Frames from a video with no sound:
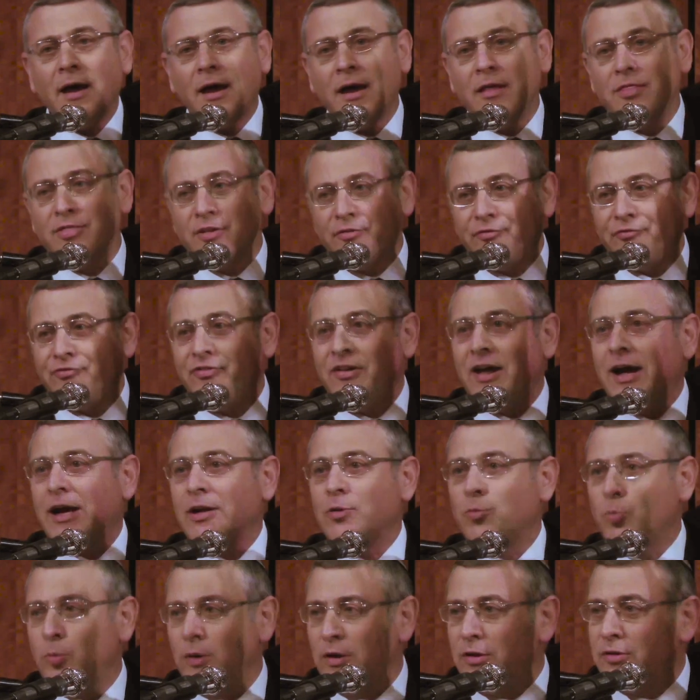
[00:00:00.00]
and the
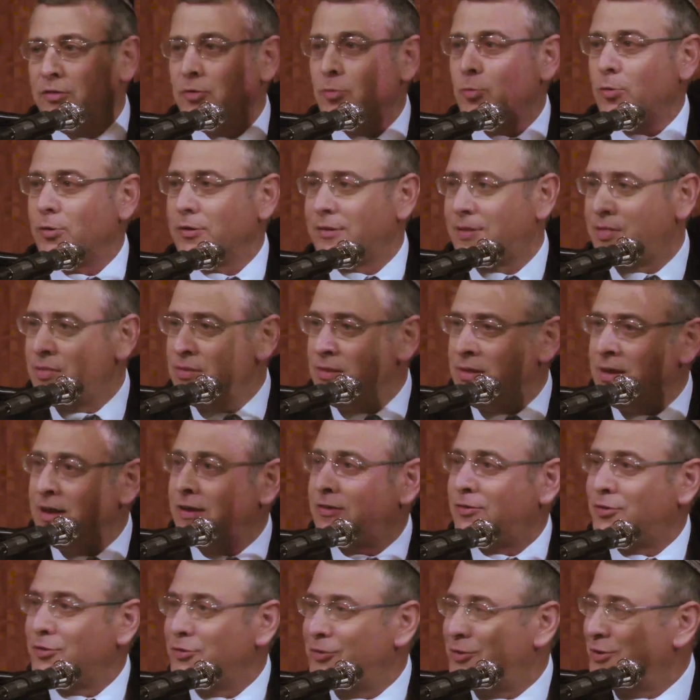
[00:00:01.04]
flood will do what it
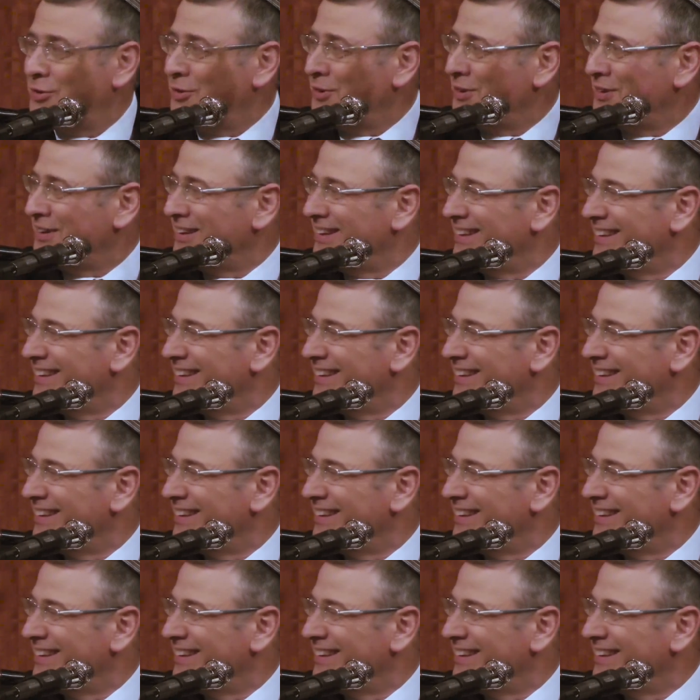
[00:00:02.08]
needs to do.